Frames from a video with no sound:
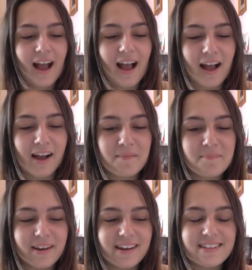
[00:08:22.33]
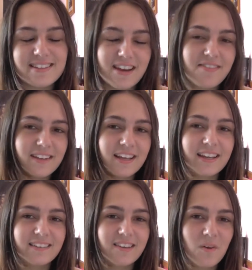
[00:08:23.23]
uh, but it's
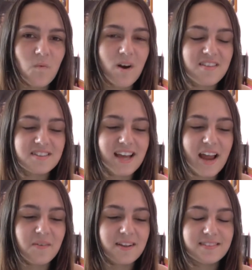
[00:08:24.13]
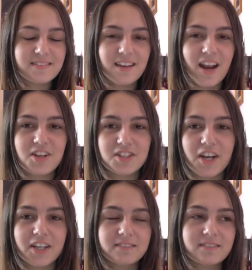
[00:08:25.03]
definitely one of the sadder ones, you know,
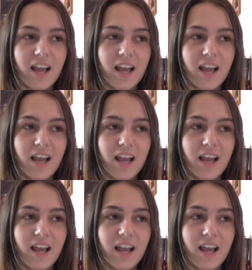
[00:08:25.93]
so